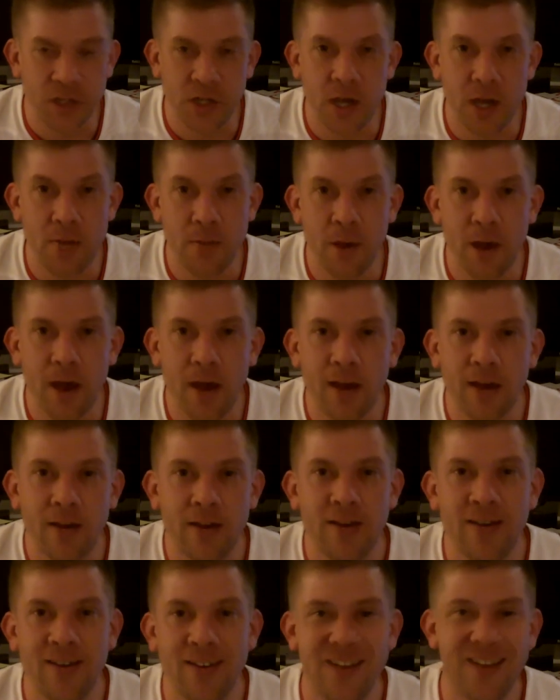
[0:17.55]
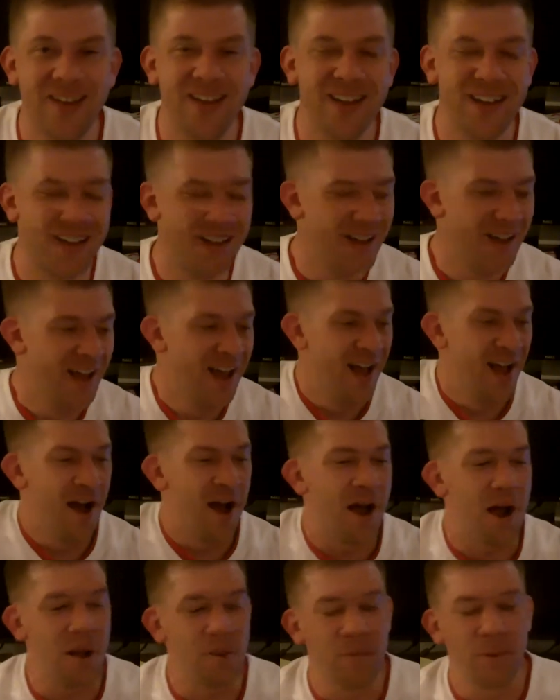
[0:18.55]
you came back.
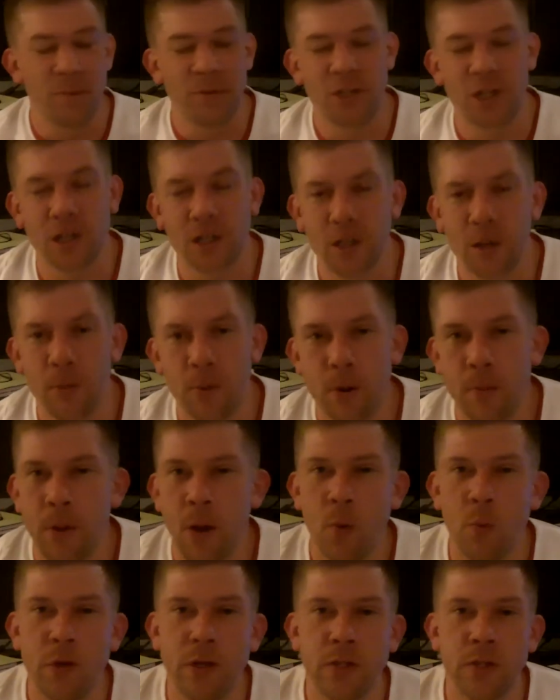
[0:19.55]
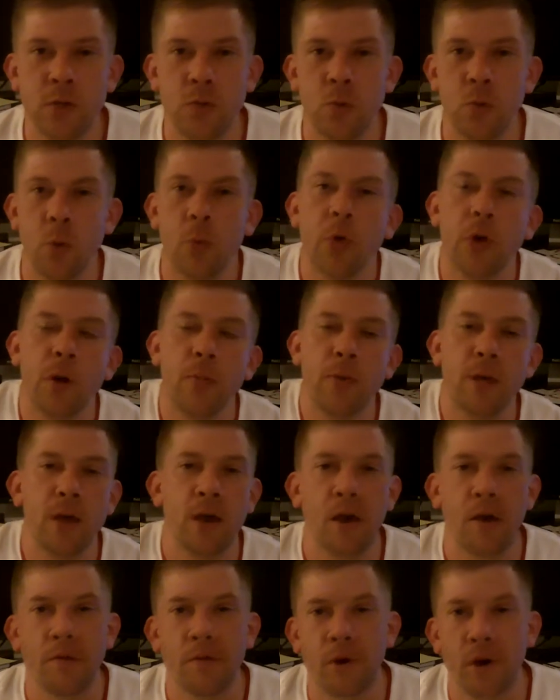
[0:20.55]
Let me talk a little bit about week 2 and what we're going to be
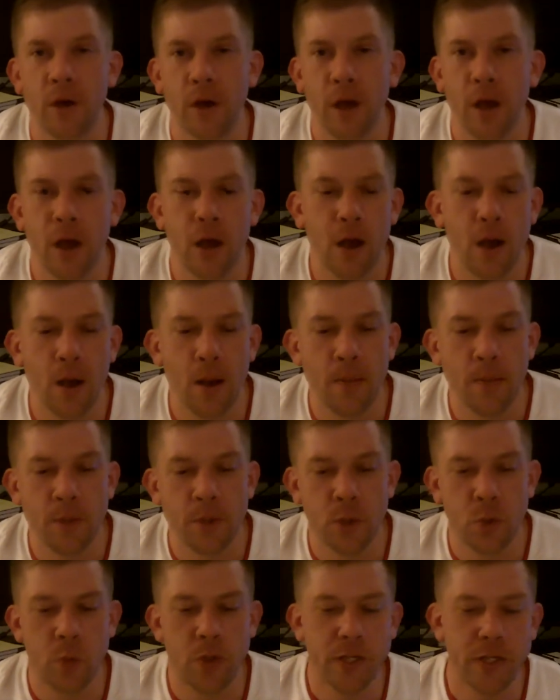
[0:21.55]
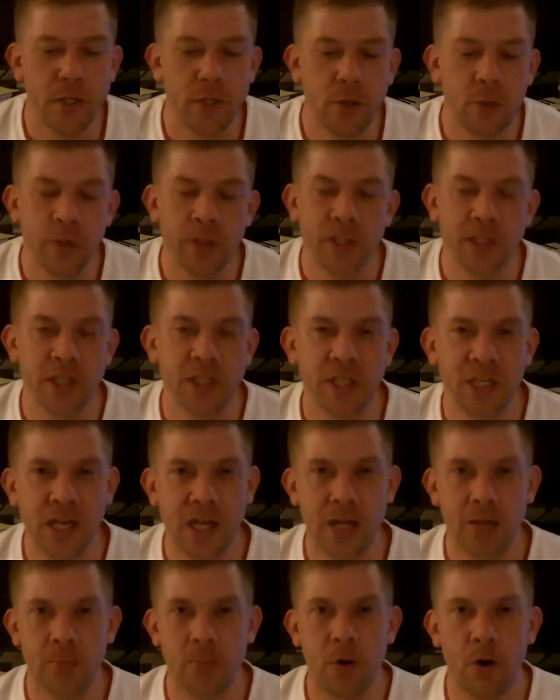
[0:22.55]
covering. So week 2 is the
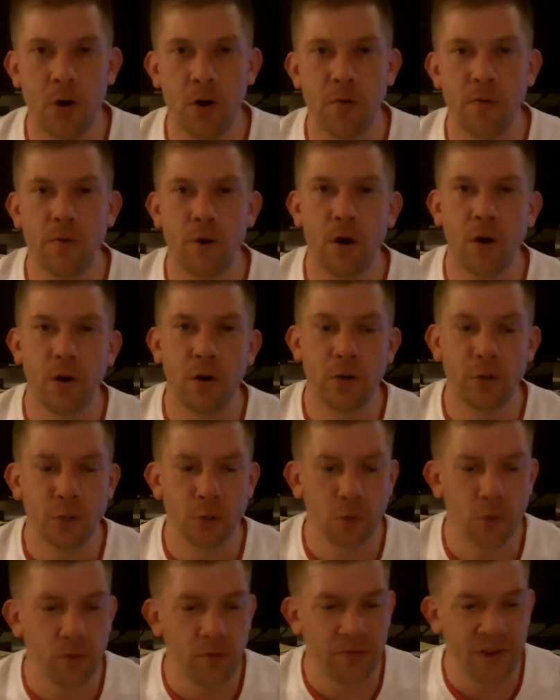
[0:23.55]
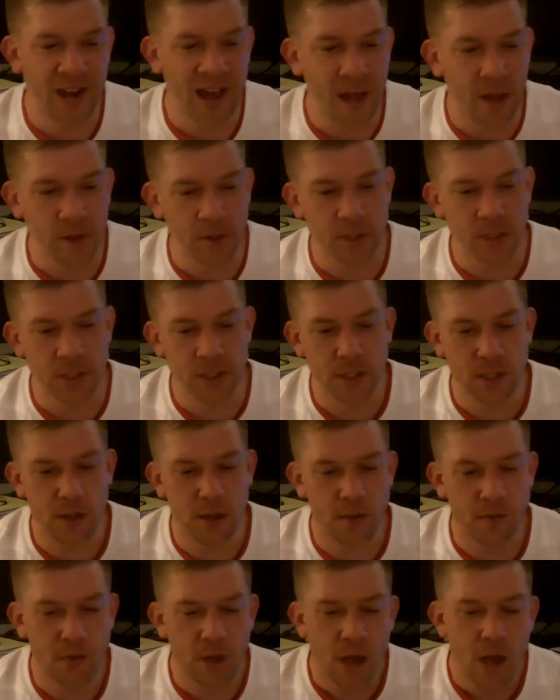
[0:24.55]
second part of our sort of analysis
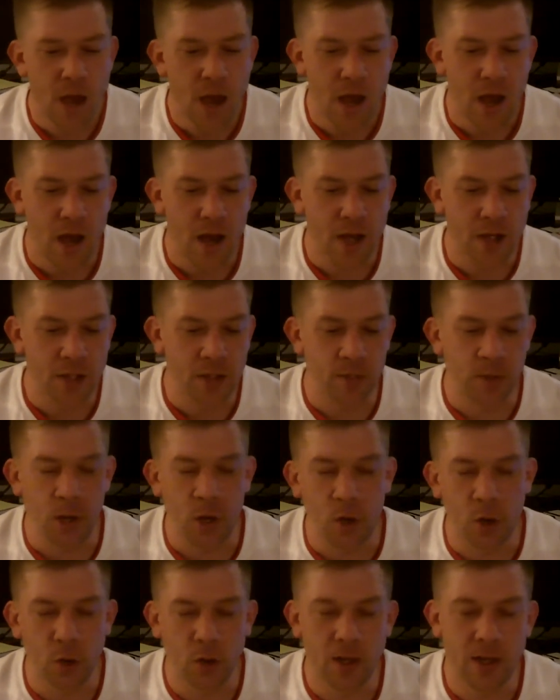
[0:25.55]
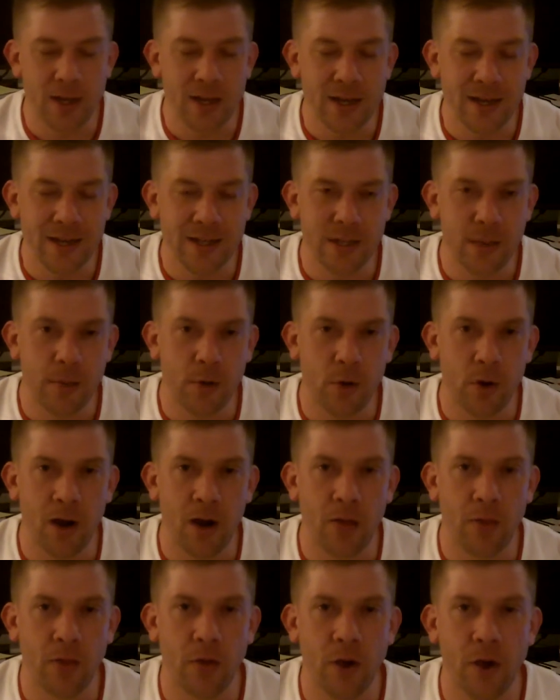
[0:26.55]
of some of the early
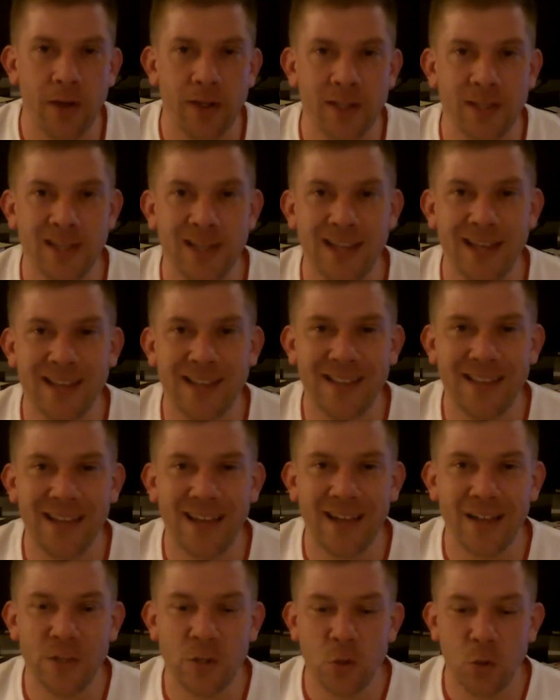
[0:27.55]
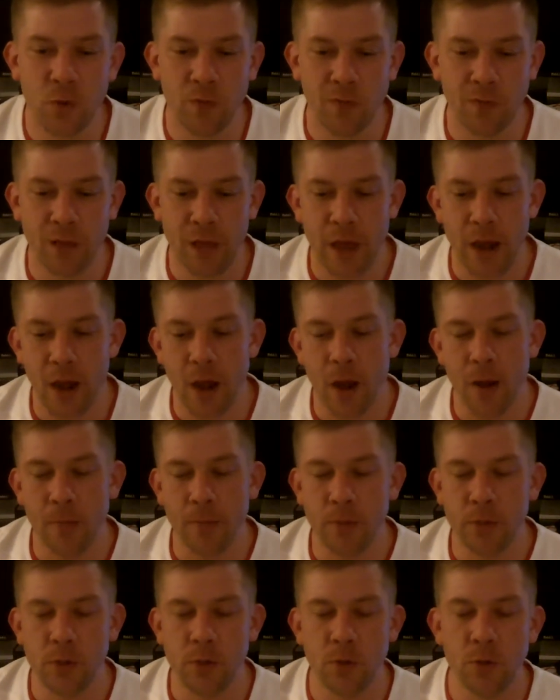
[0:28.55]
democratic thoughts that sort of led
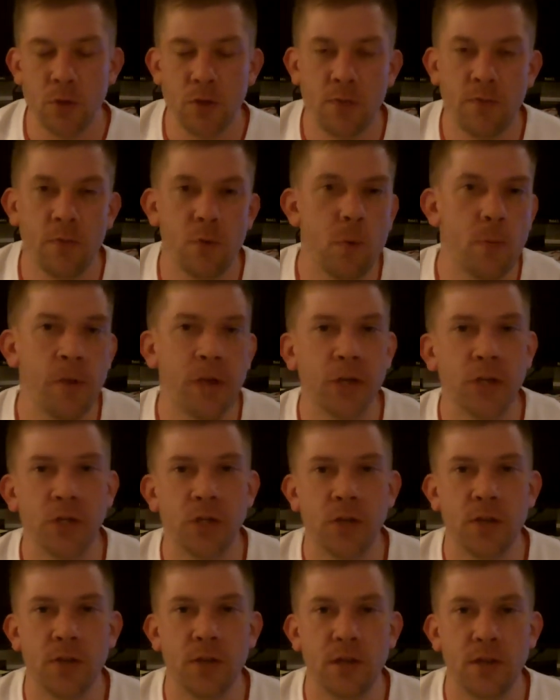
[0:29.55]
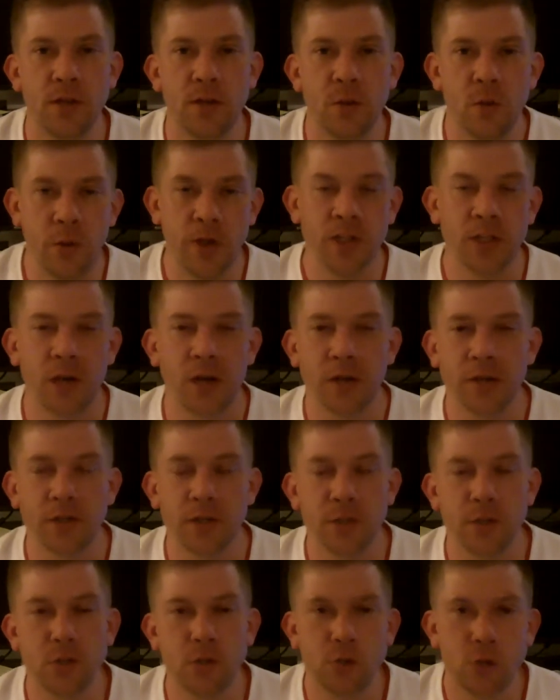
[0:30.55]
up to the formation of the U.S.
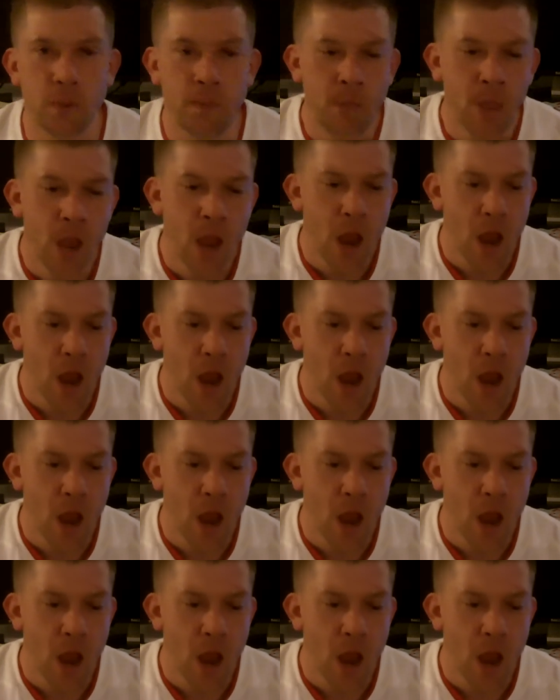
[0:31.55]
Constitution.